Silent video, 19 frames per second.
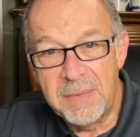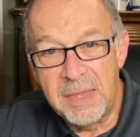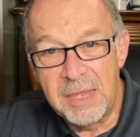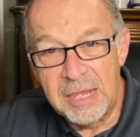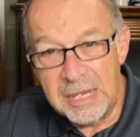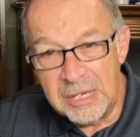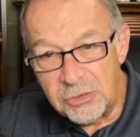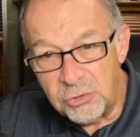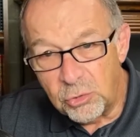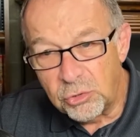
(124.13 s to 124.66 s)

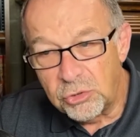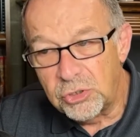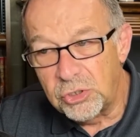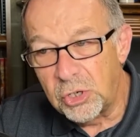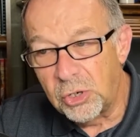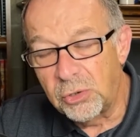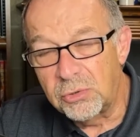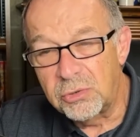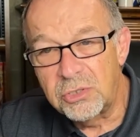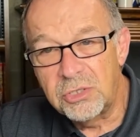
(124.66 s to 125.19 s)
in your
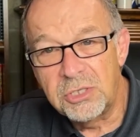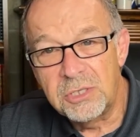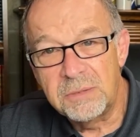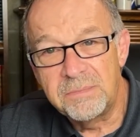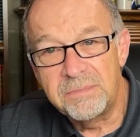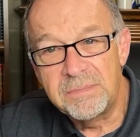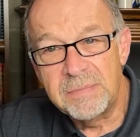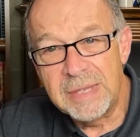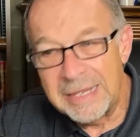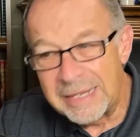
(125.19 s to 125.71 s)
church,
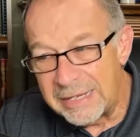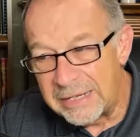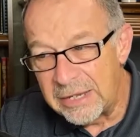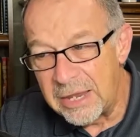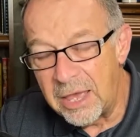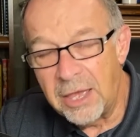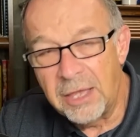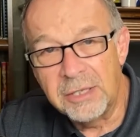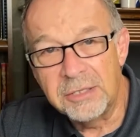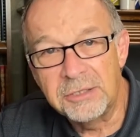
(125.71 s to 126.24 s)
in
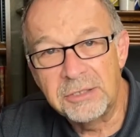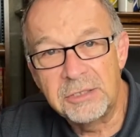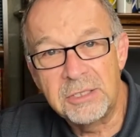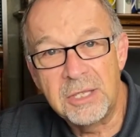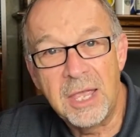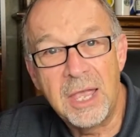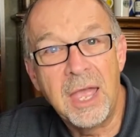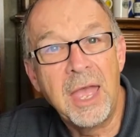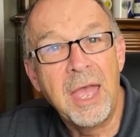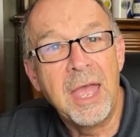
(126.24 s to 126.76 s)
us,
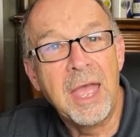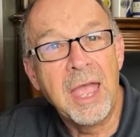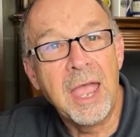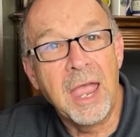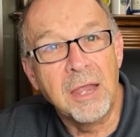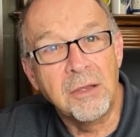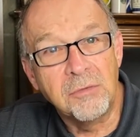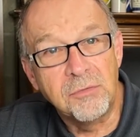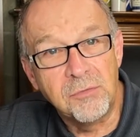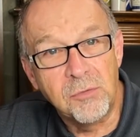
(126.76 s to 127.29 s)

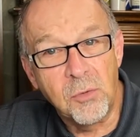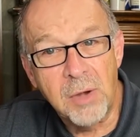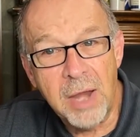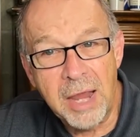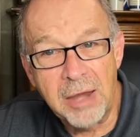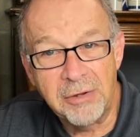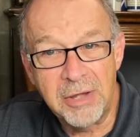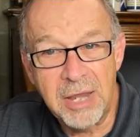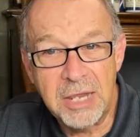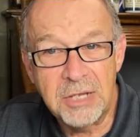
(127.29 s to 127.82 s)
and for
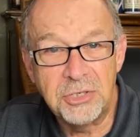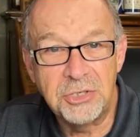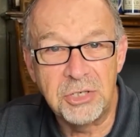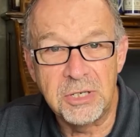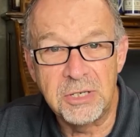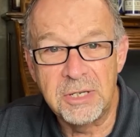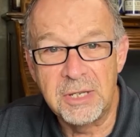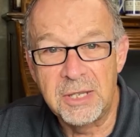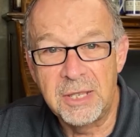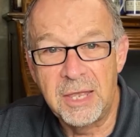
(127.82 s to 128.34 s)
our
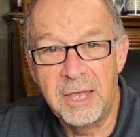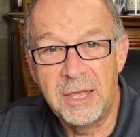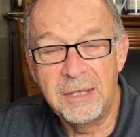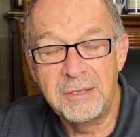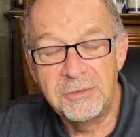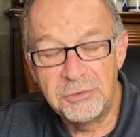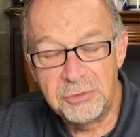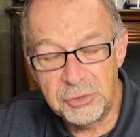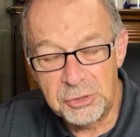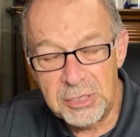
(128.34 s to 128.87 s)
nation
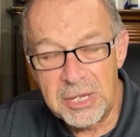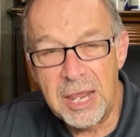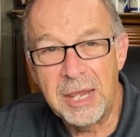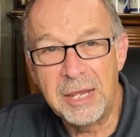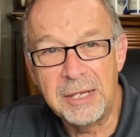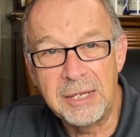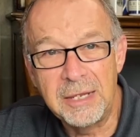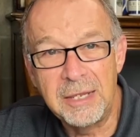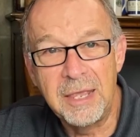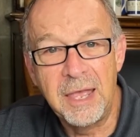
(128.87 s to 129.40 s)

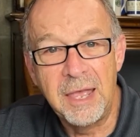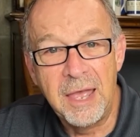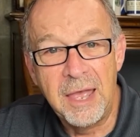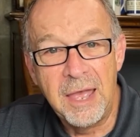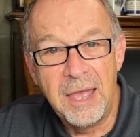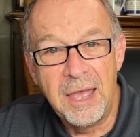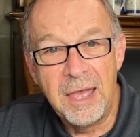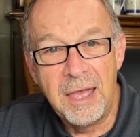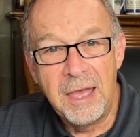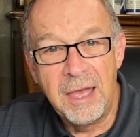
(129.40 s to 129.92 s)
today.
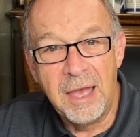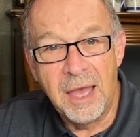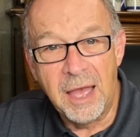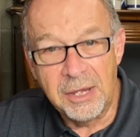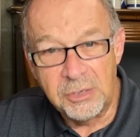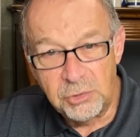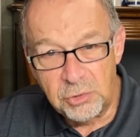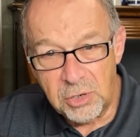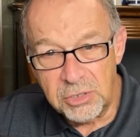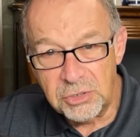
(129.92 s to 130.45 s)

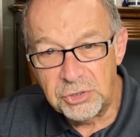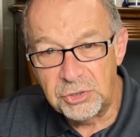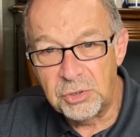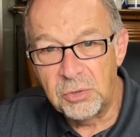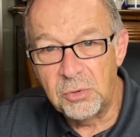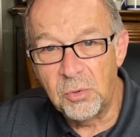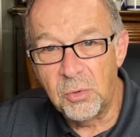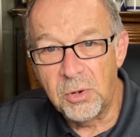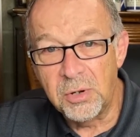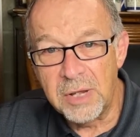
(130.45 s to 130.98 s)
I trust you,
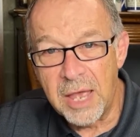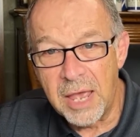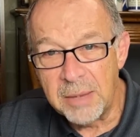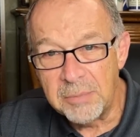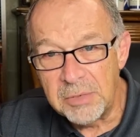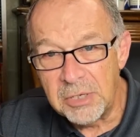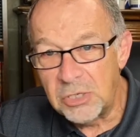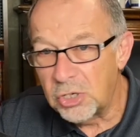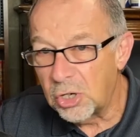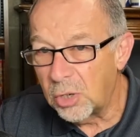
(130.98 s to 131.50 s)
Lord, and I am
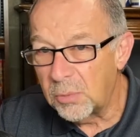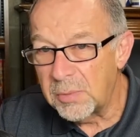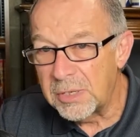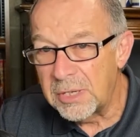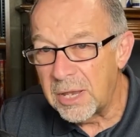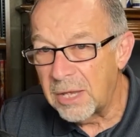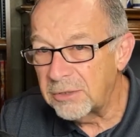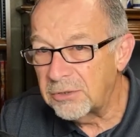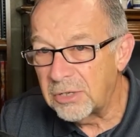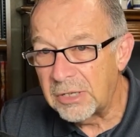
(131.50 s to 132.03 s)
determined
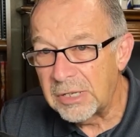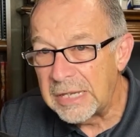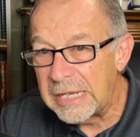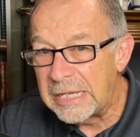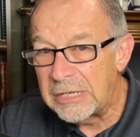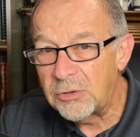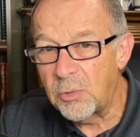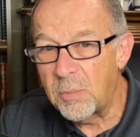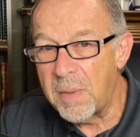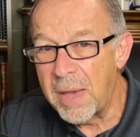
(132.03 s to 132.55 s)
not to
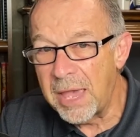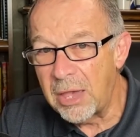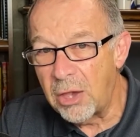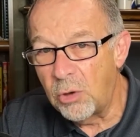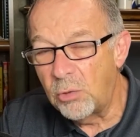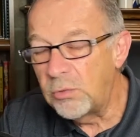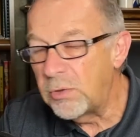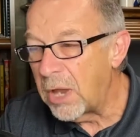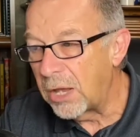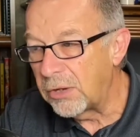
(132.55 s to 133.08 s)
lean on my
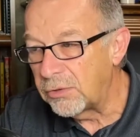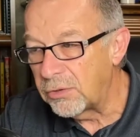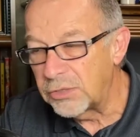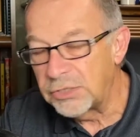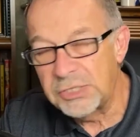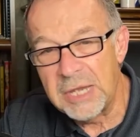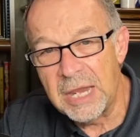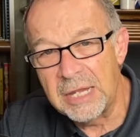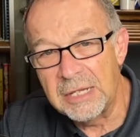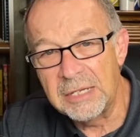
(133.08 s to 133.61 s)
own
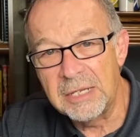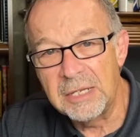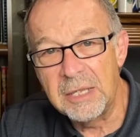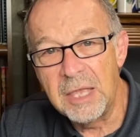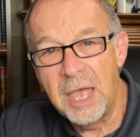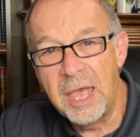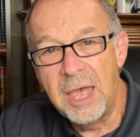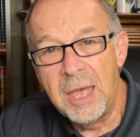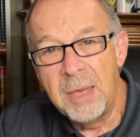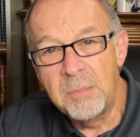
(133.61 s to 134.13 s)
understanding,
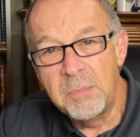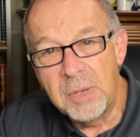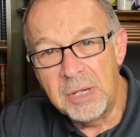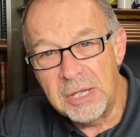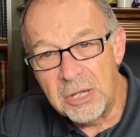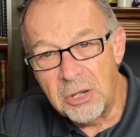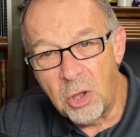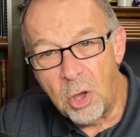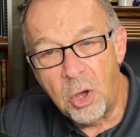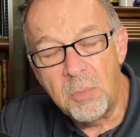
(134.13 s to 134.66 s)
but
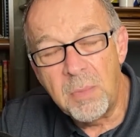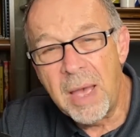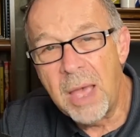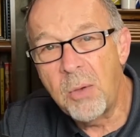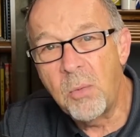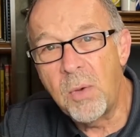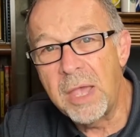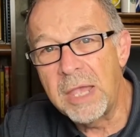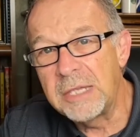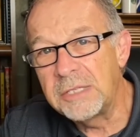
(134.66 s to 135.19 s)
in all my
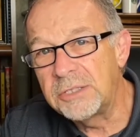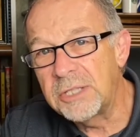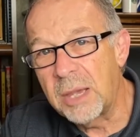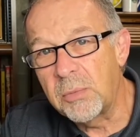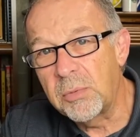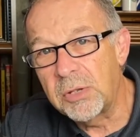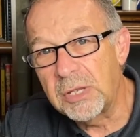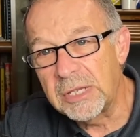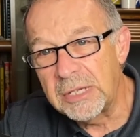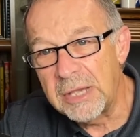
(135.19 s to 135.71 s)
ways I
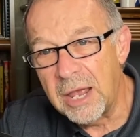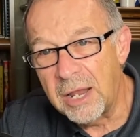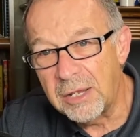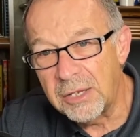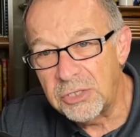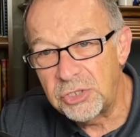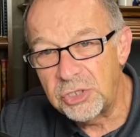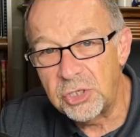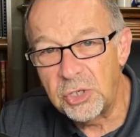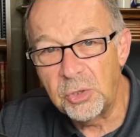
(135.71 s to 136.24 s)
will
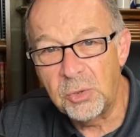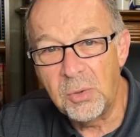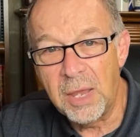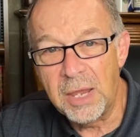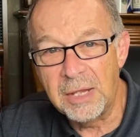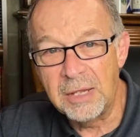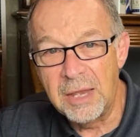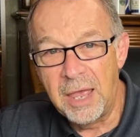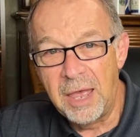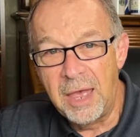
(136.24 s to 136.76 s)
acknowledge you
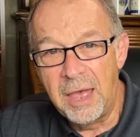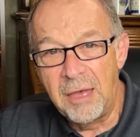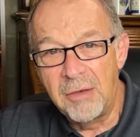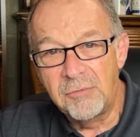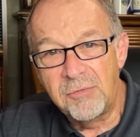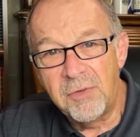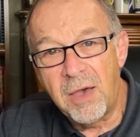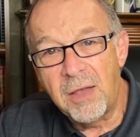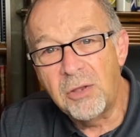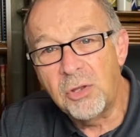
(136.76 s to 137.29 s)
and
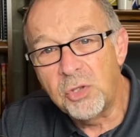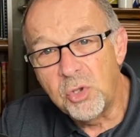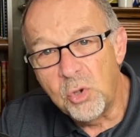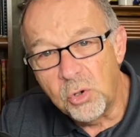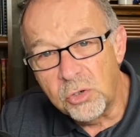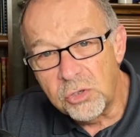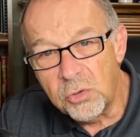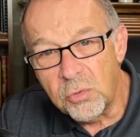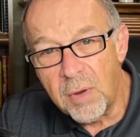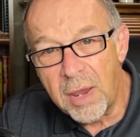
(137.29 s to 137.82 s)
follow
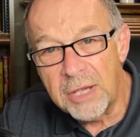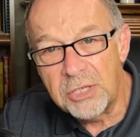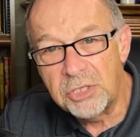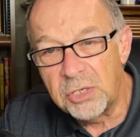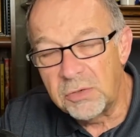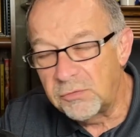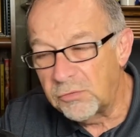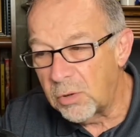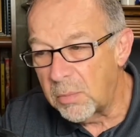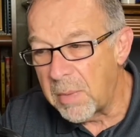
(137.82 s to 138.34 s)
your
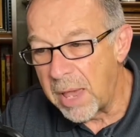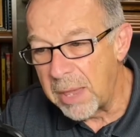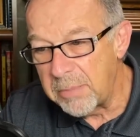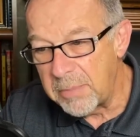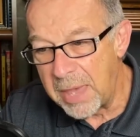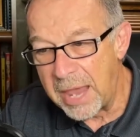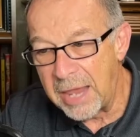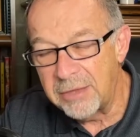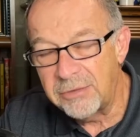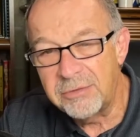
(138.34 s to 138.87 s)
direction for my
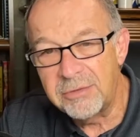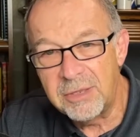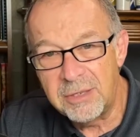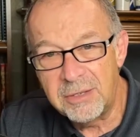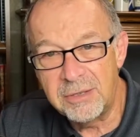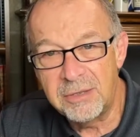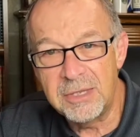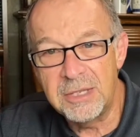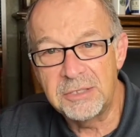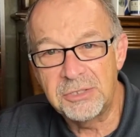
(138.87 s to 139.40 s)
path
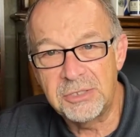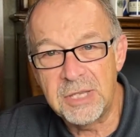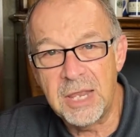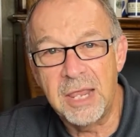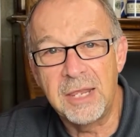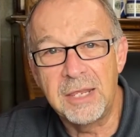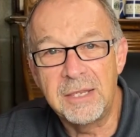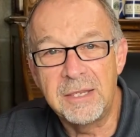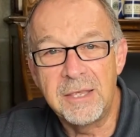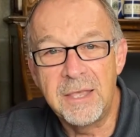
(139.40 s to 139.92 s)
this
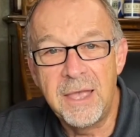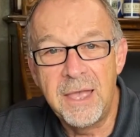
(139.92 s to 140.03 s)
day.